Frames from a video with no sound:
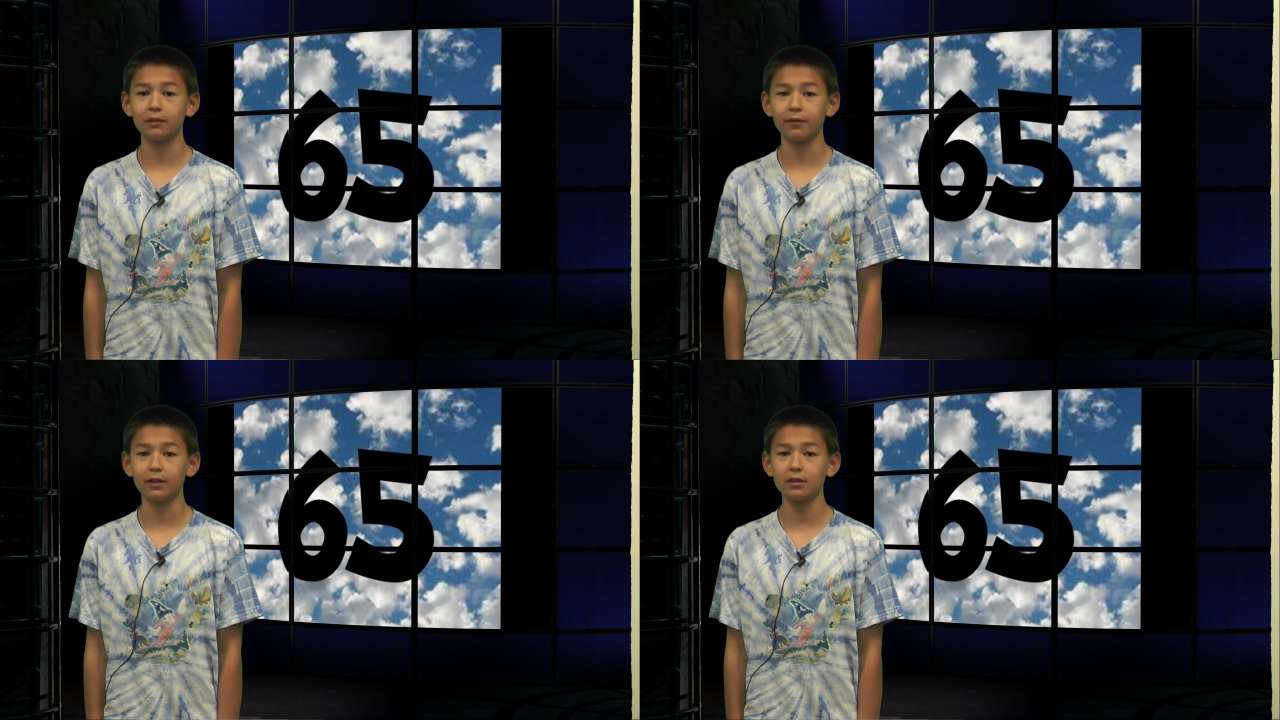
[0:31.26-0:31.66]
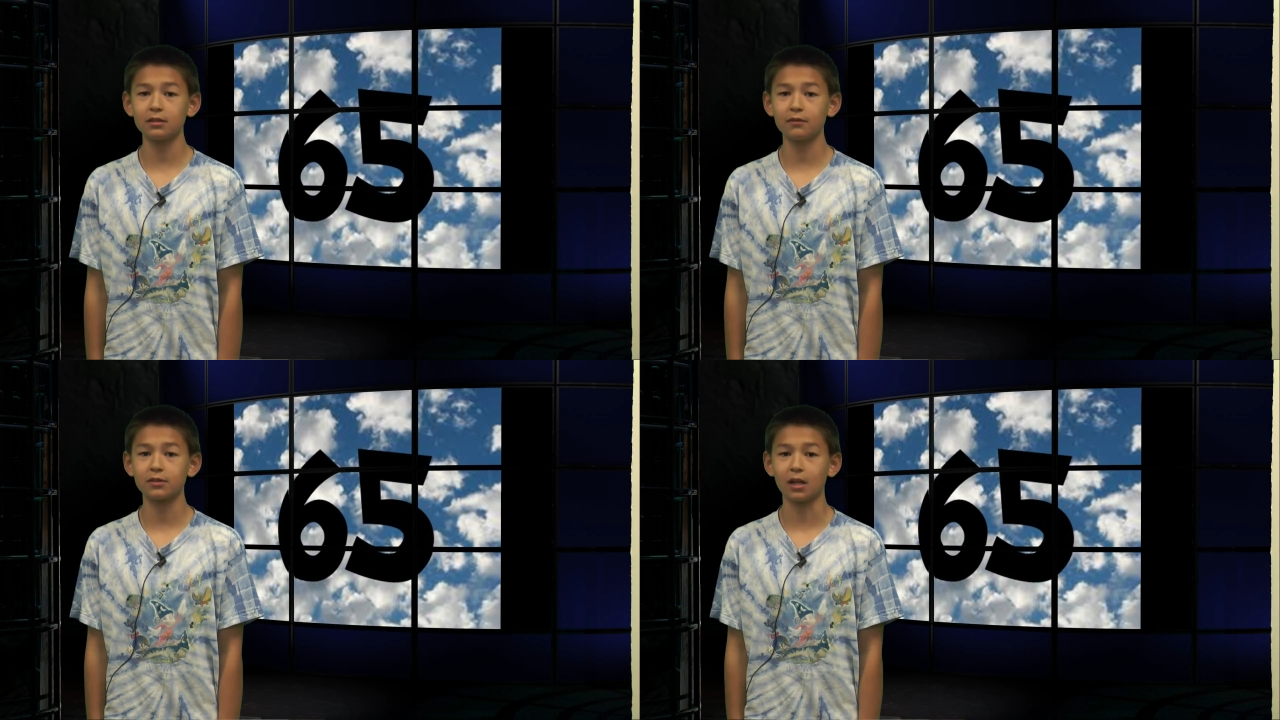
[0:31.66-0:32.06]
village
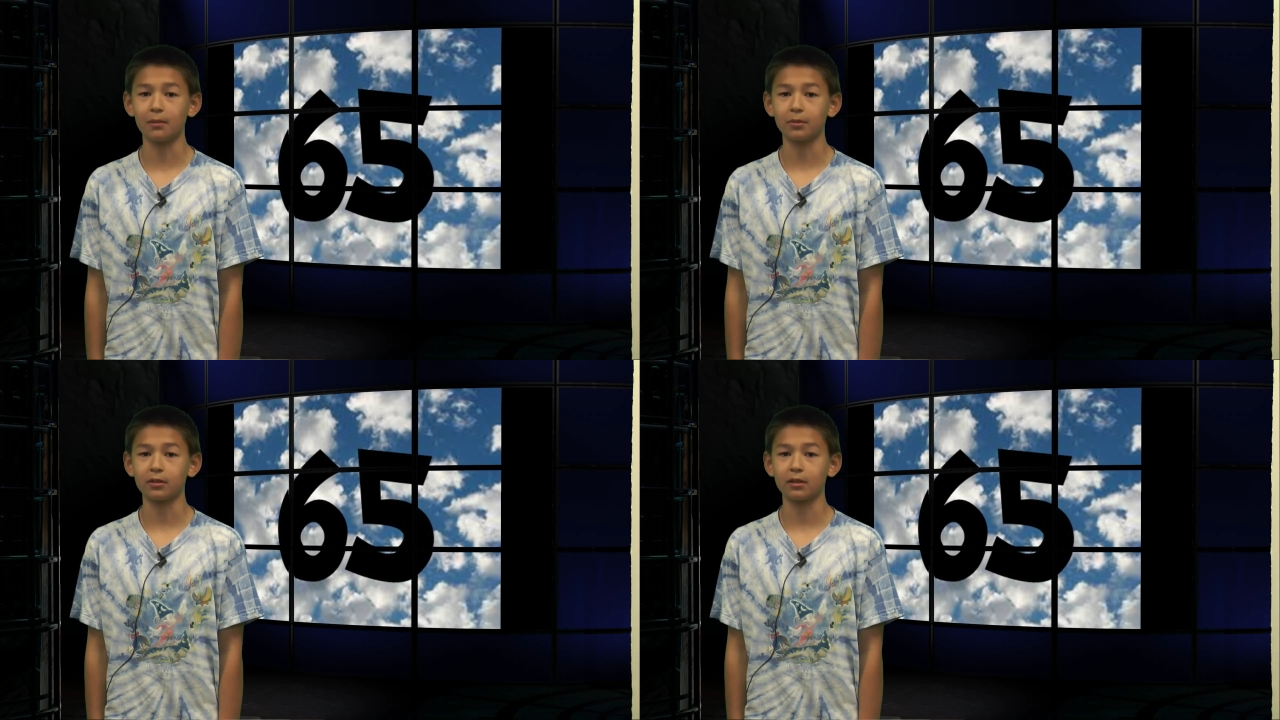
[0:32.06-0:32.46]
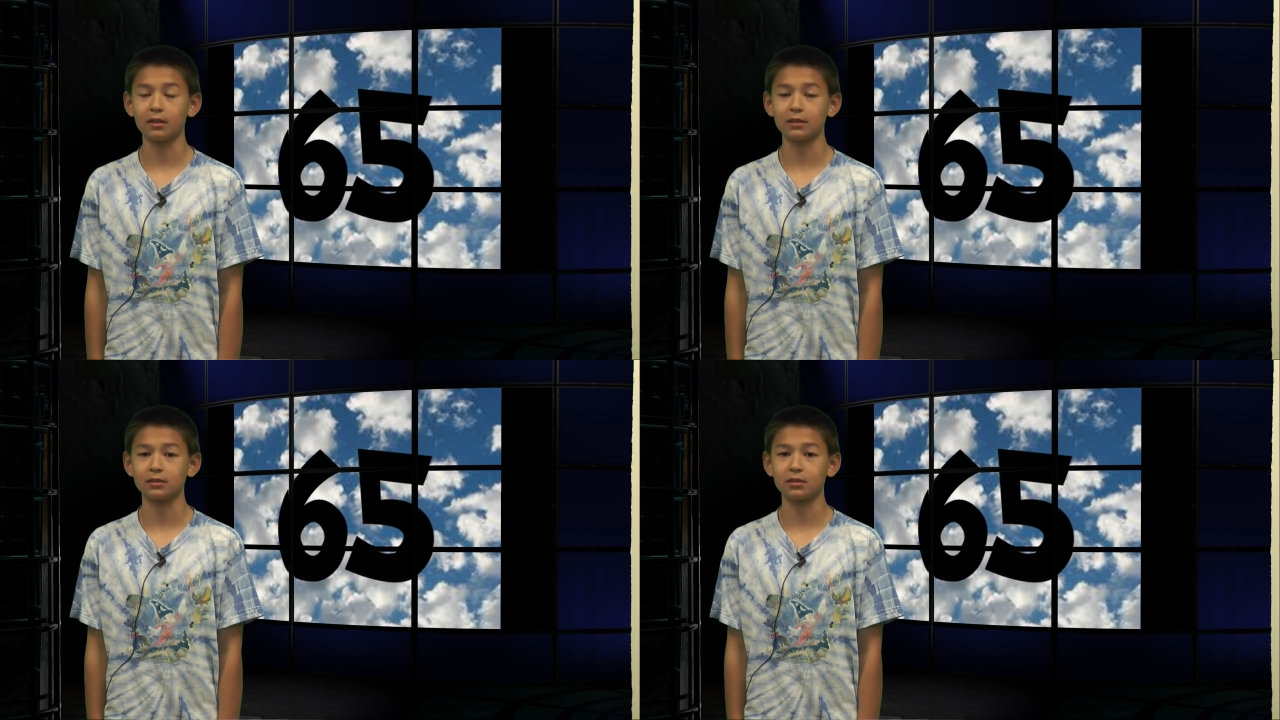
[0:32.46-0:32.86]
of Schaumburg
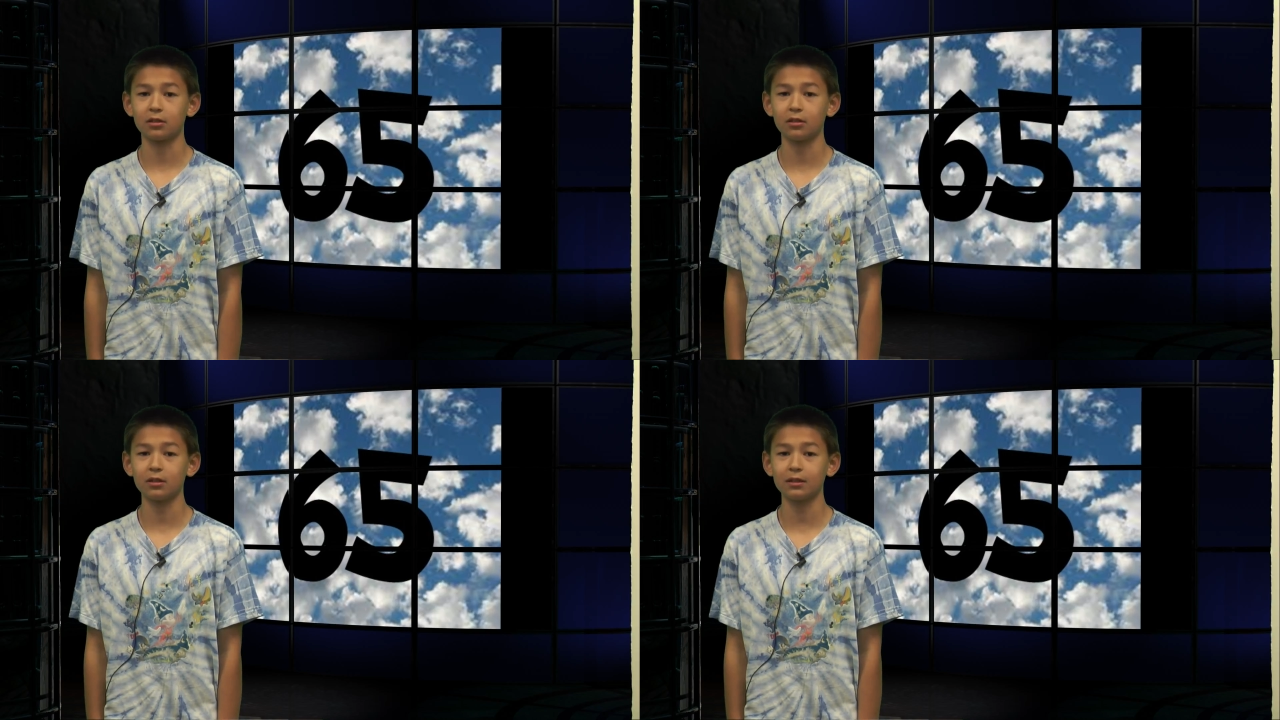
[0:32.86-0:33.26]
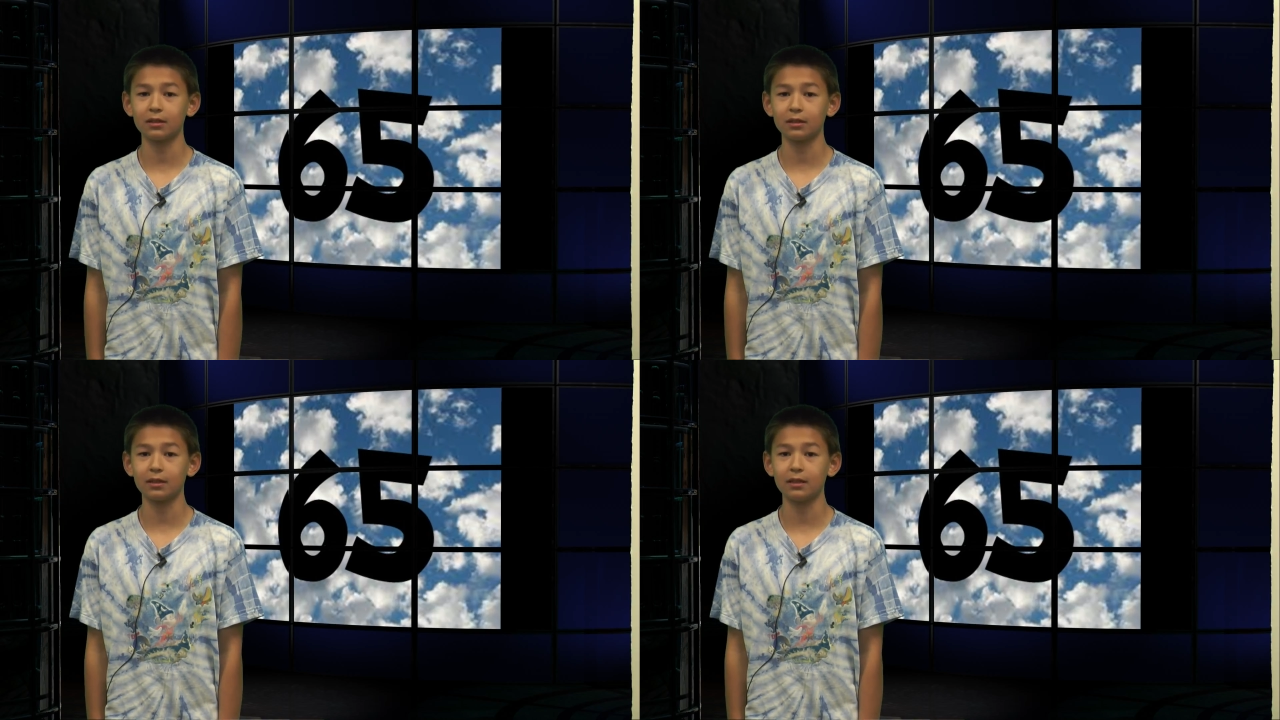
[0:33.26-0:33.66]
is
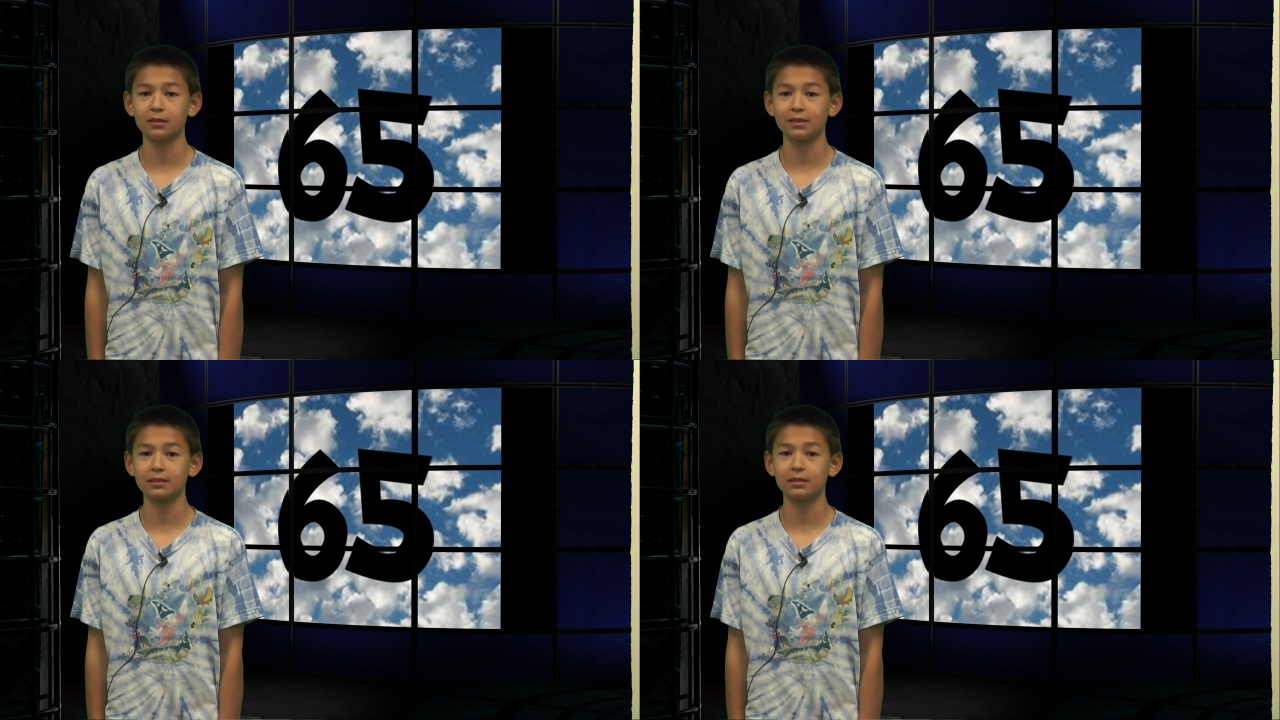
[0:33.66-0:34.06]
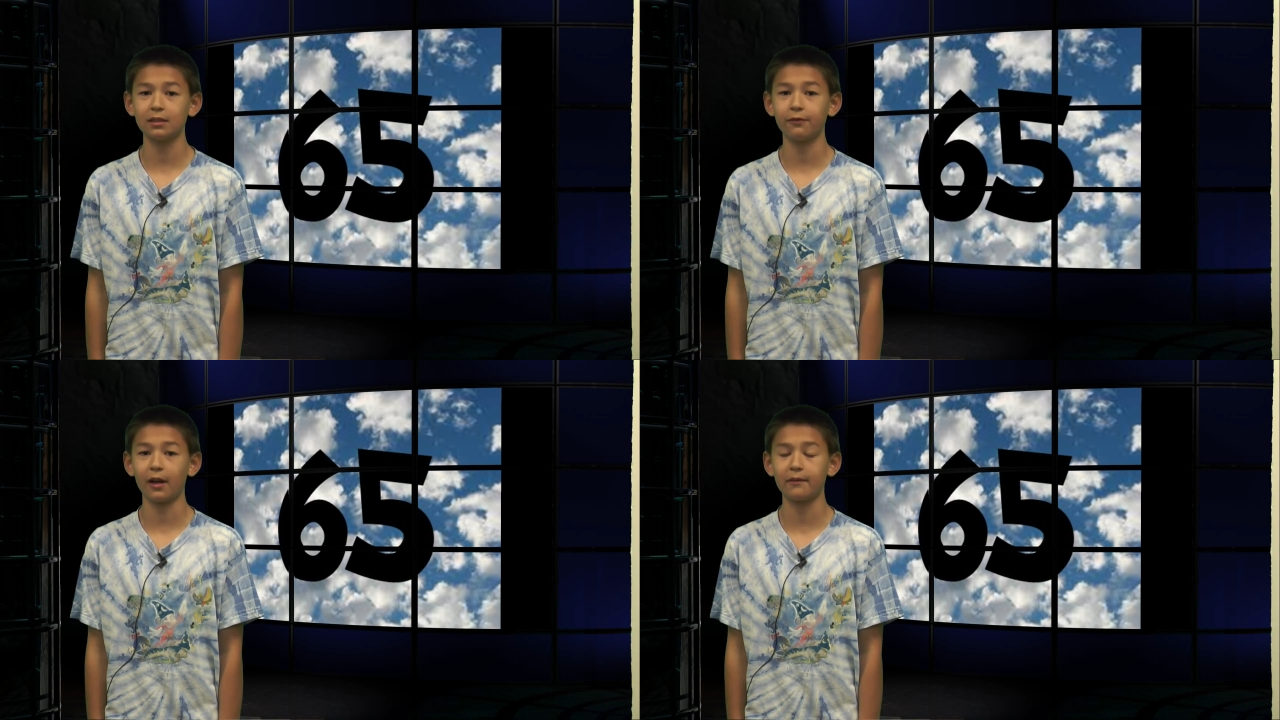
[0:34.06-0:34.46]
currently
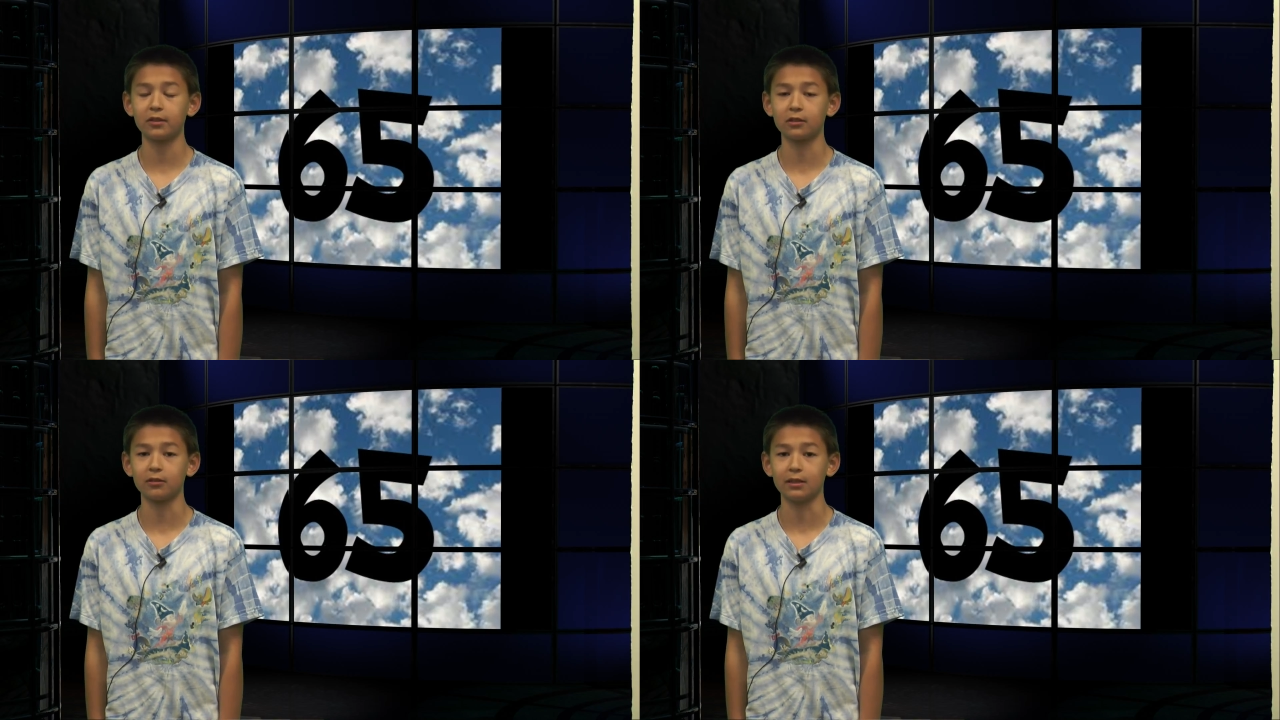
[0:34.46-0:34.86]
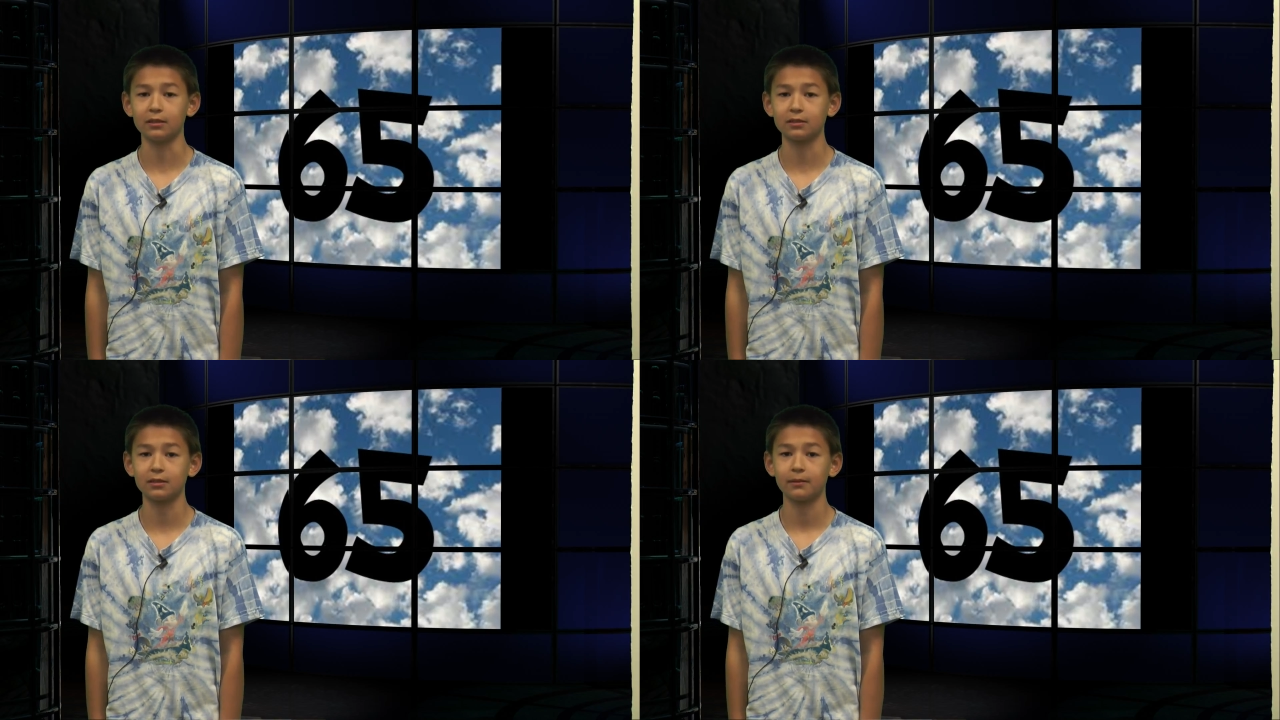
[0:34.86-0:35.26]
65
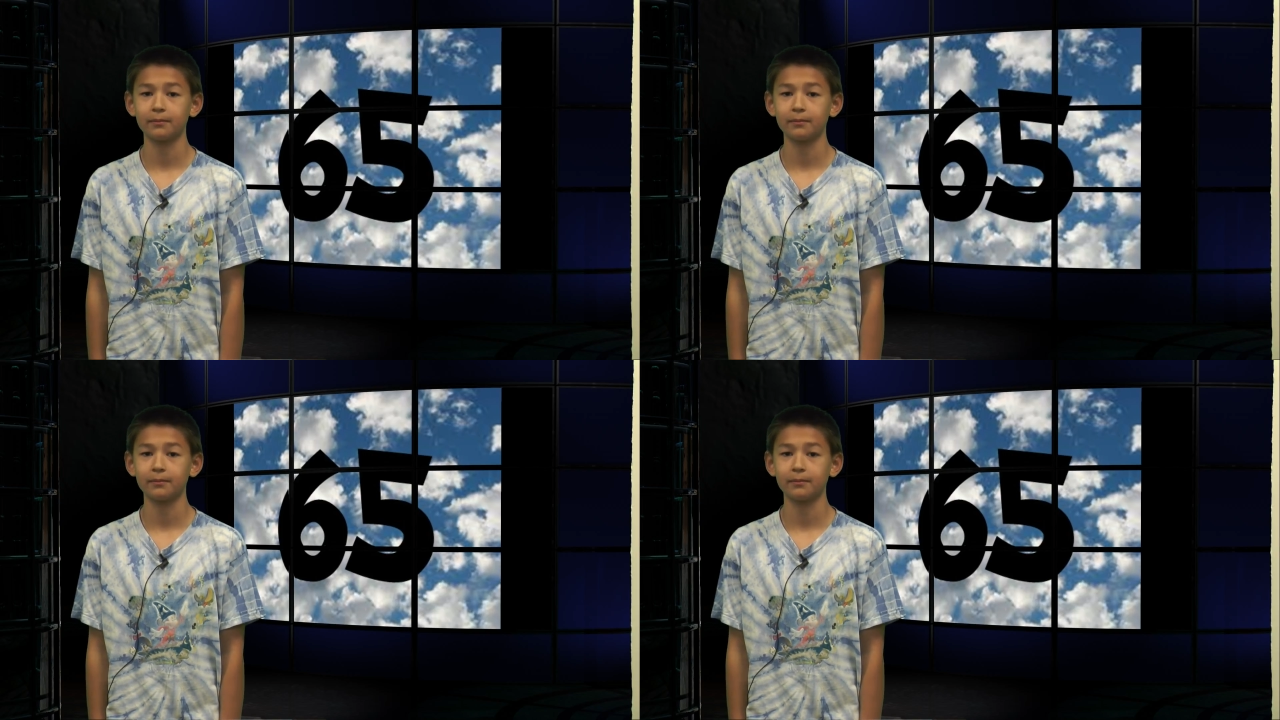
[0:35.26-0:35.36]
degrees.